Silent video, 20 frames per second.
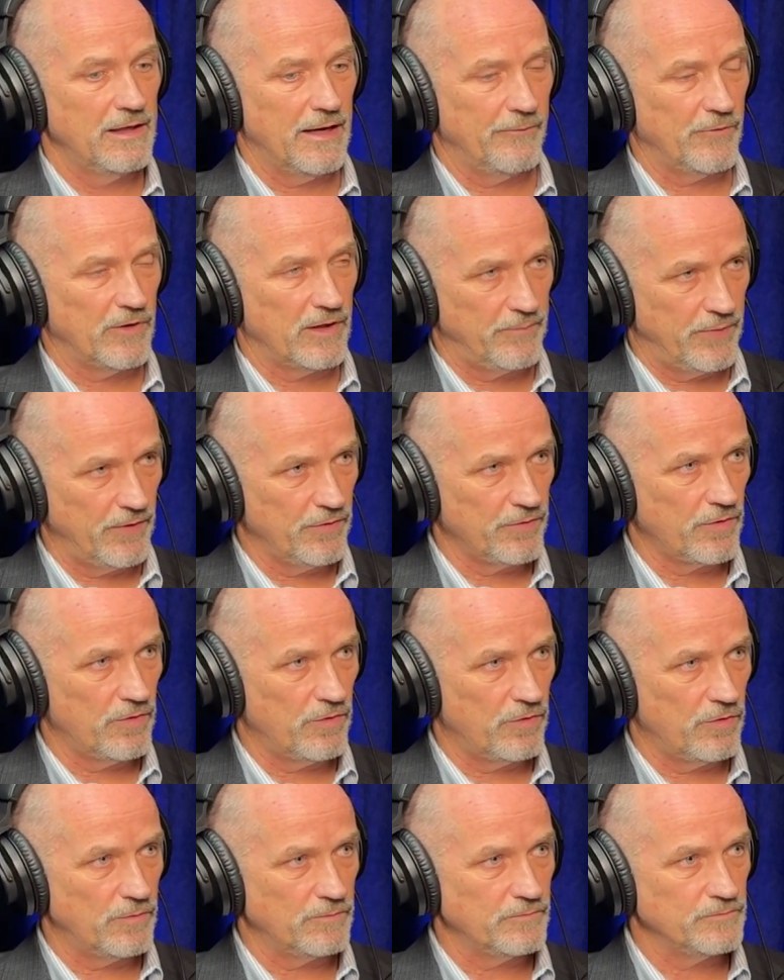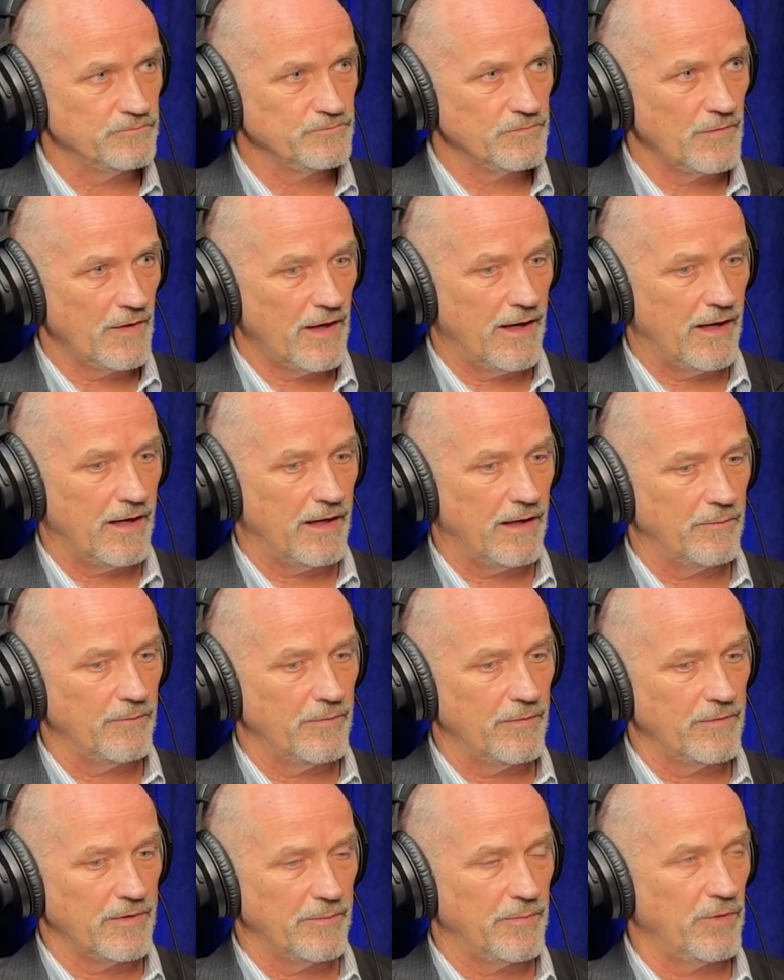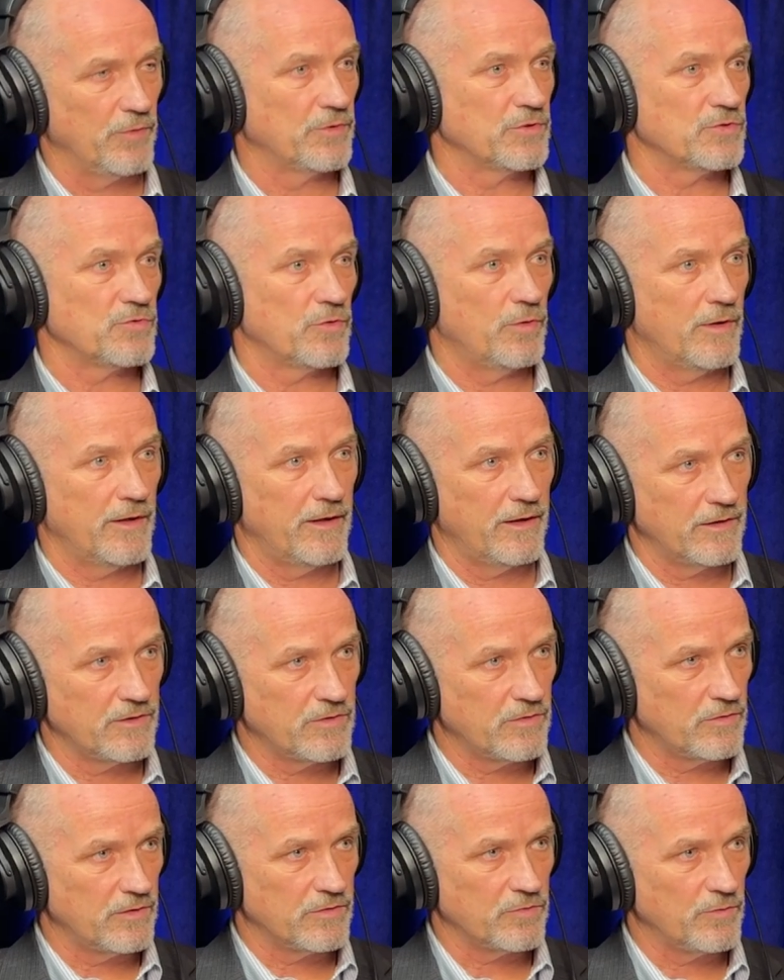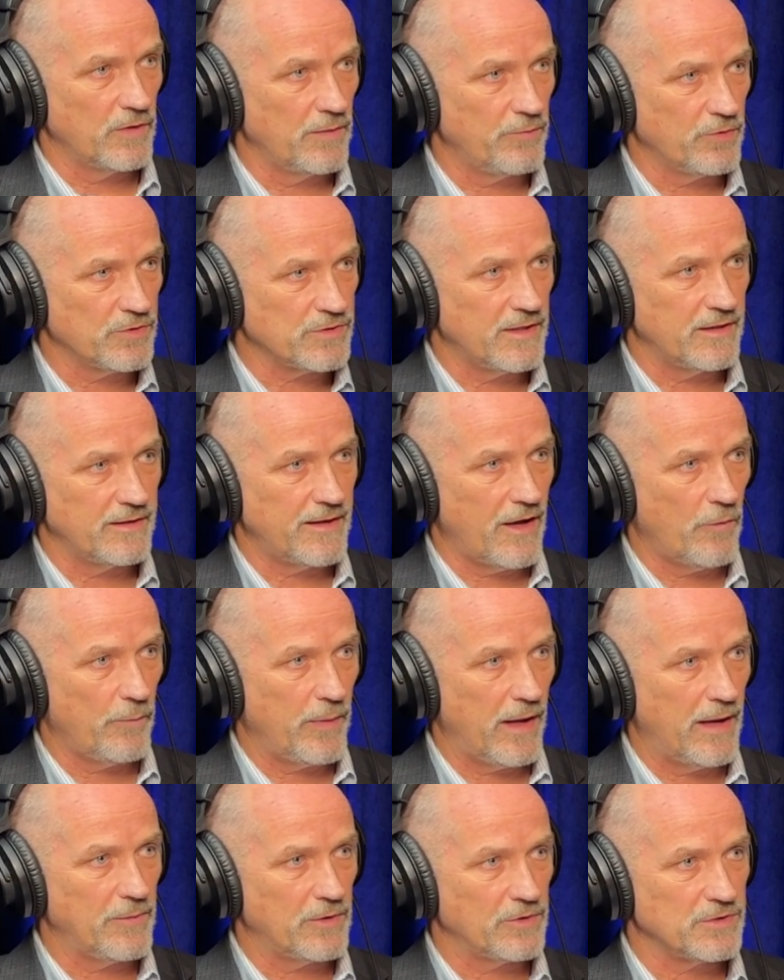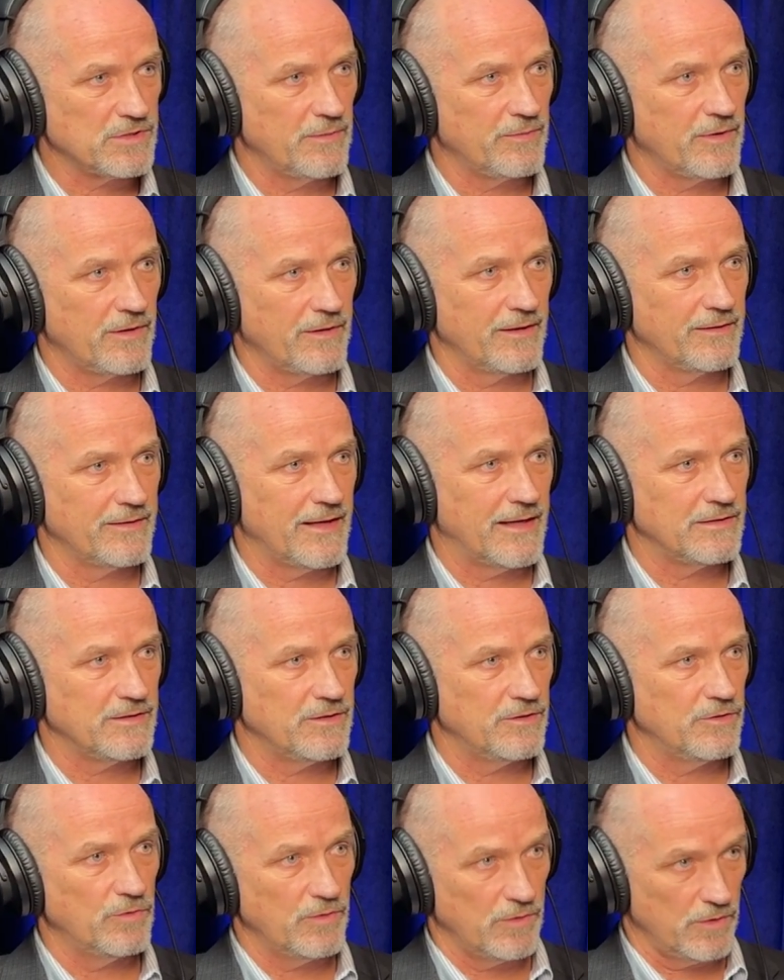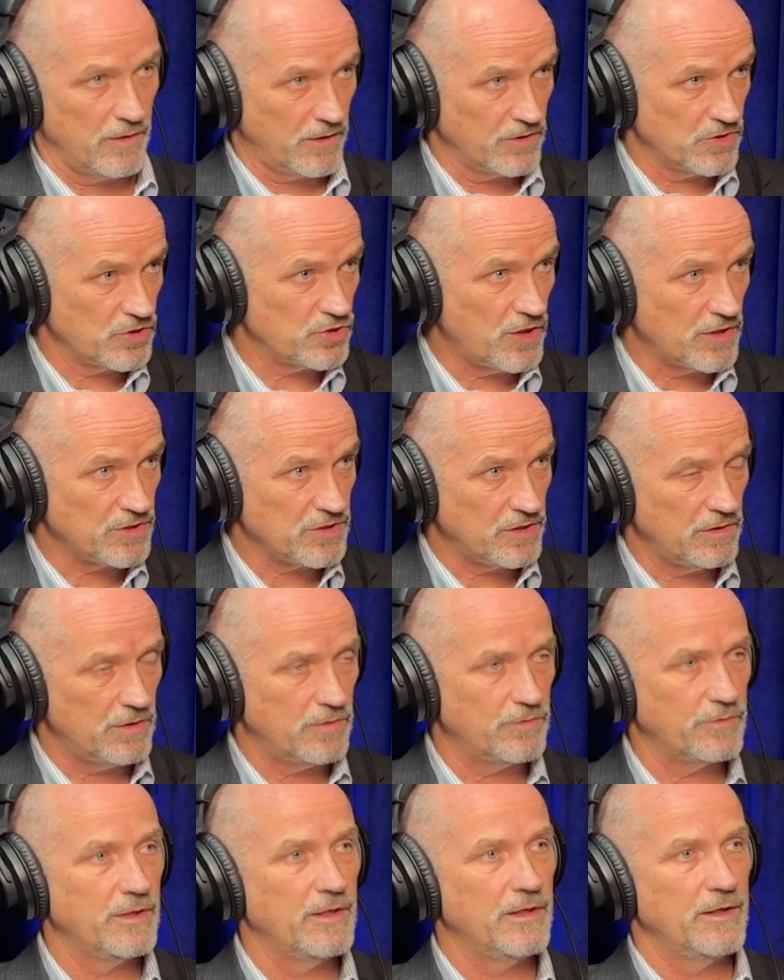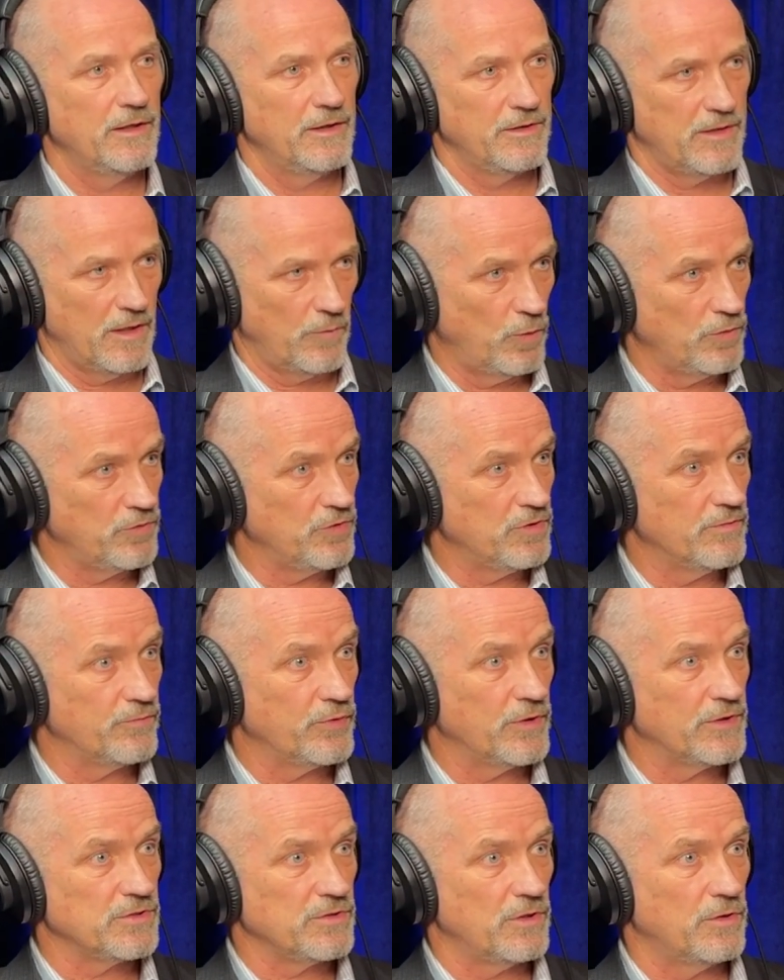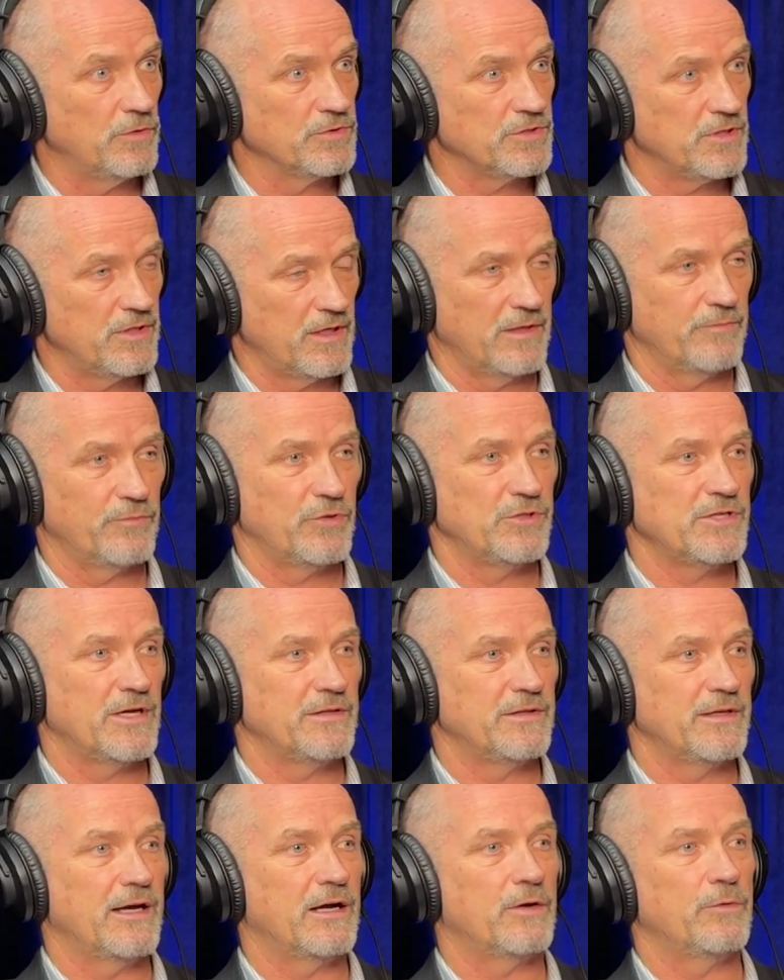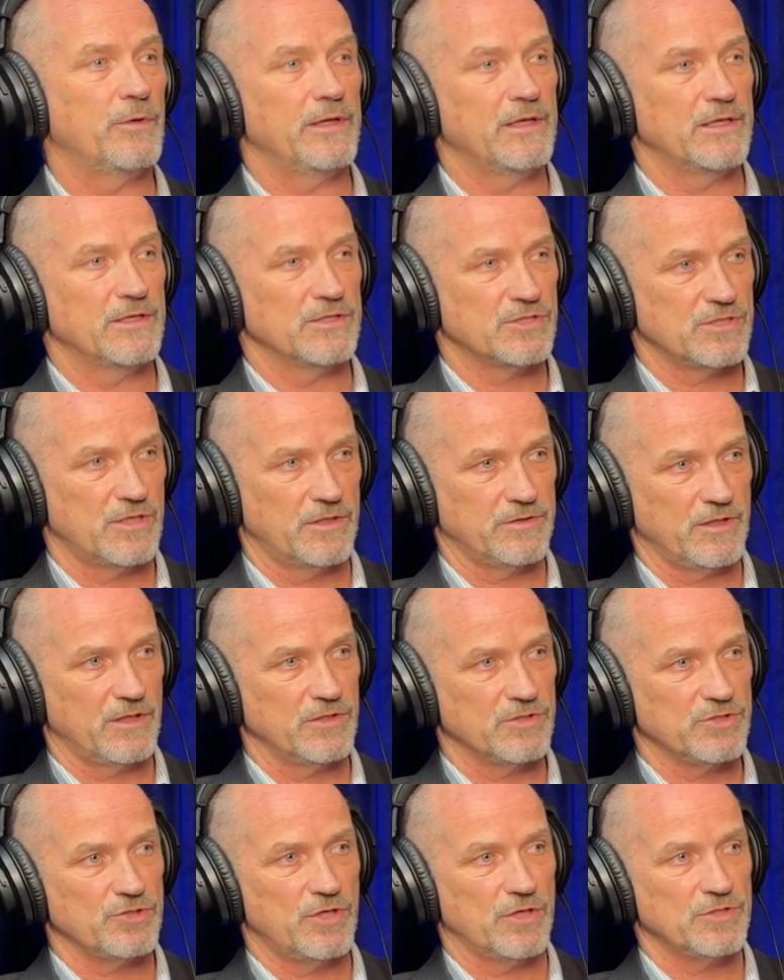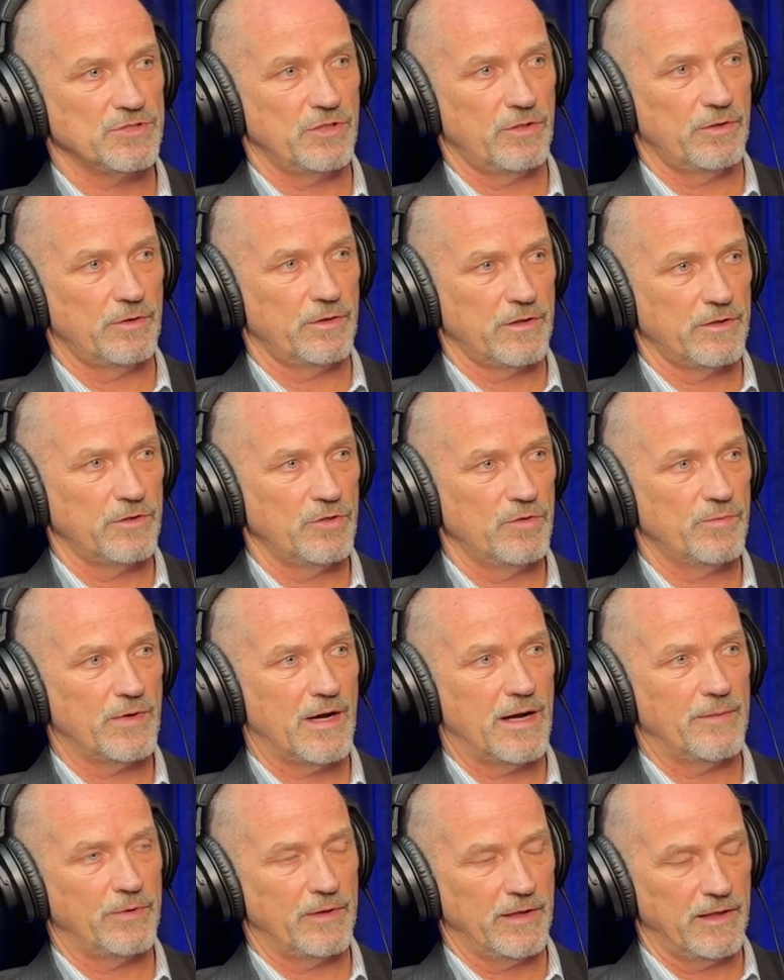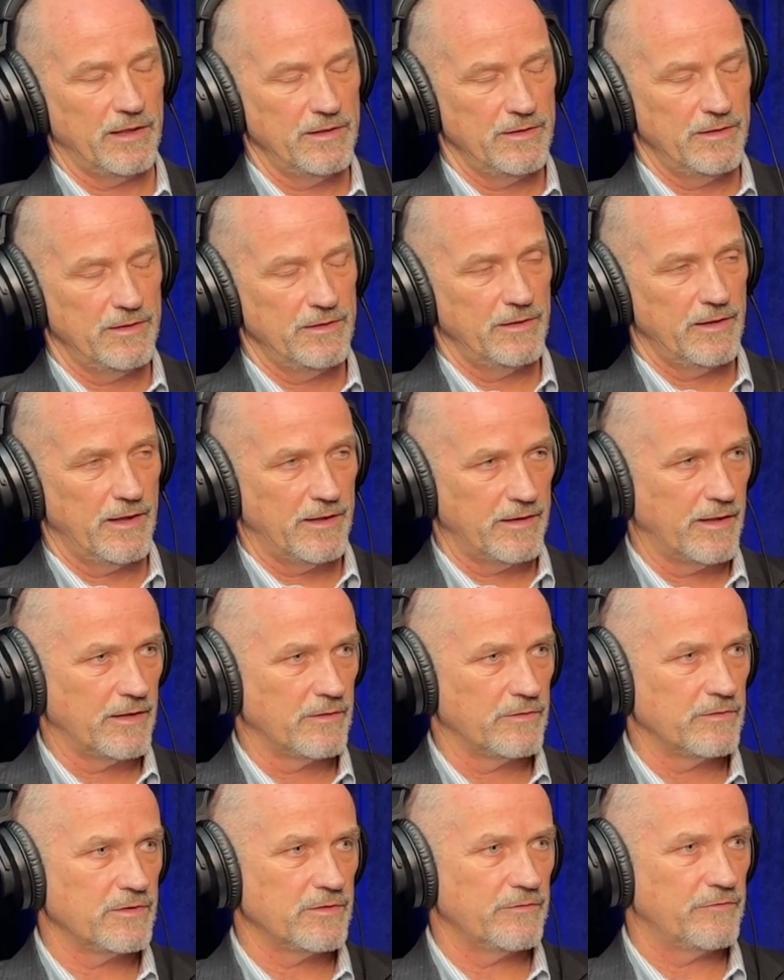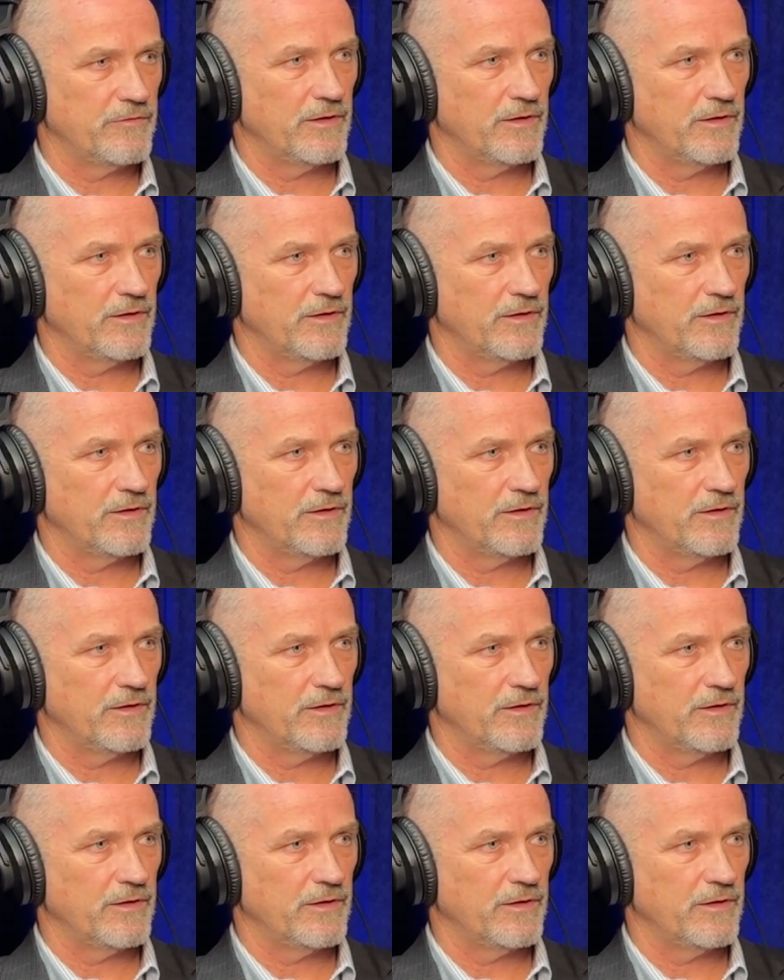I'm going to build a home. the builder's requiring a 20% down payment or something like that too, or a construction loan, then we'll do the bridge loan so they can bridge out the equity, start the construction loan of the new property, and then